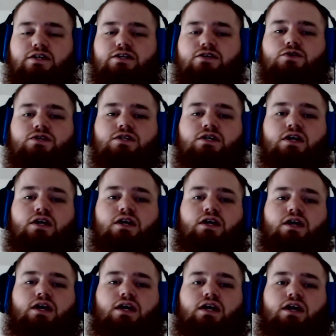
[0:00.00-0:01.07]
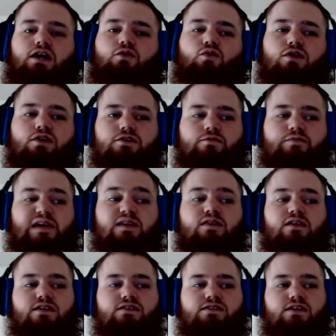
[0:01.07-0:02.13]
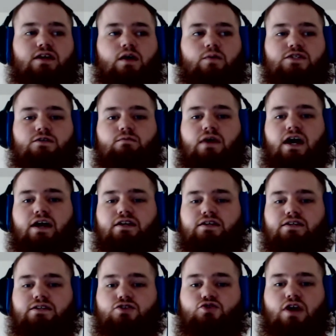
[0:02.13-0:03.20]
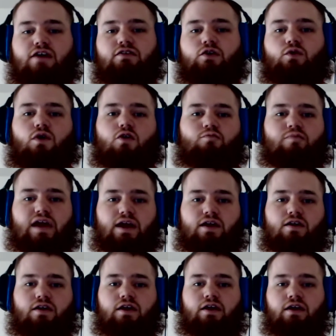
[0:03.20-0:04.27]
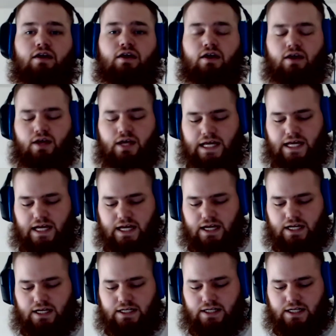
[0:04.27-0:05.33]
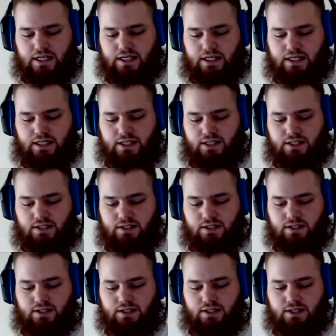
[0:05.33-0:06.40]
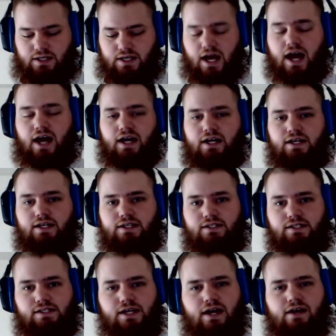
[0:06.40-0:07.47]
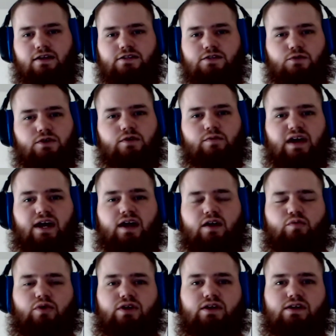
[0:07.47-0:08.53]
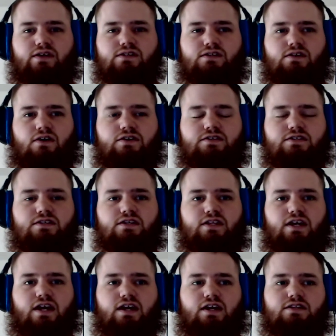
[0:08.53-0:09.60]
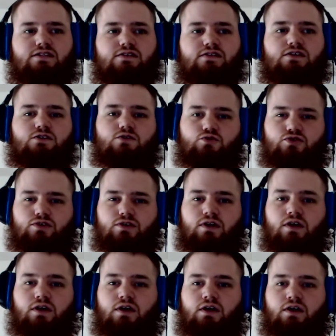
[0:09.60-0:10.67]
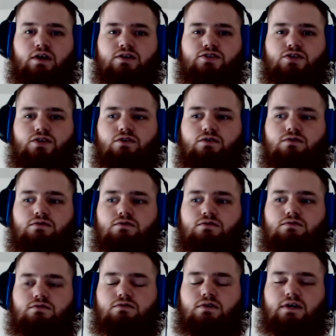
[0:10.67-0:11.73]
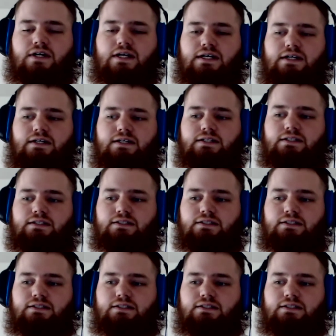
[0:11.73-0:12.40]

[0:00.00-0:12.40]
use, and one of the big things that comes to mind is driving while impaired. And yeah, that's really bad, but it's honestly in the hands of the user. So, uh,